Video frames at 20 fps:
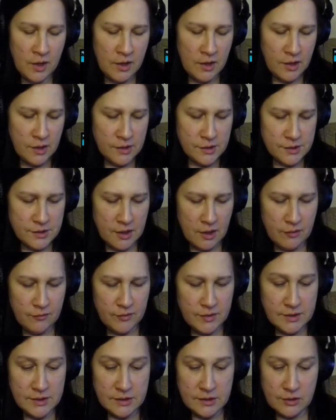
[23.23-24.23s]
So
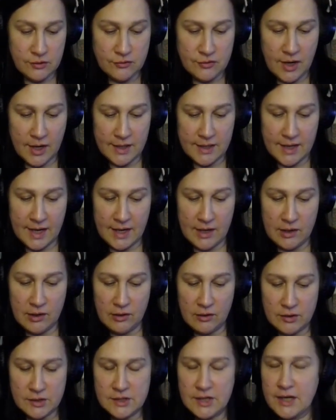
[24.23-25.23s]
this is a track that
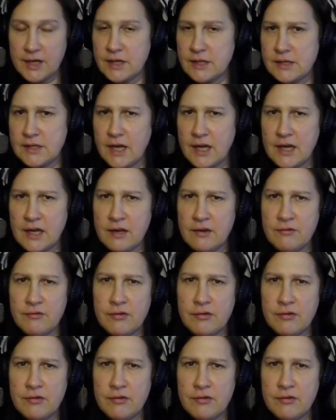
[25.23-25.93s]
looks like it's taken